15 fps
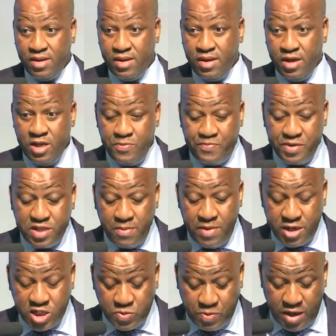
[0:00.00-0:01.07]
In
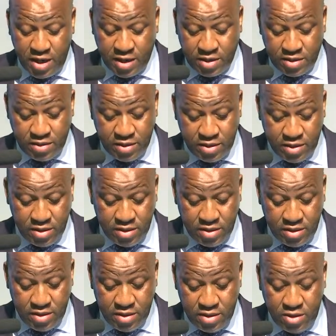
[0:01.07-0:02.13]
Pietermaritzburg,
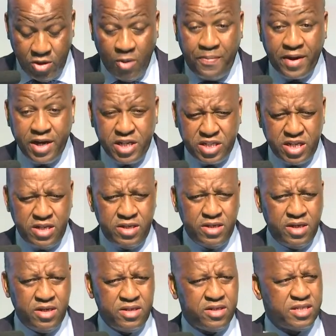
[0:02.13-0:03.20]
the operation
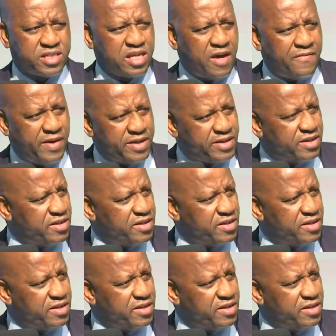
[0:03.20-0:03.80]
discovered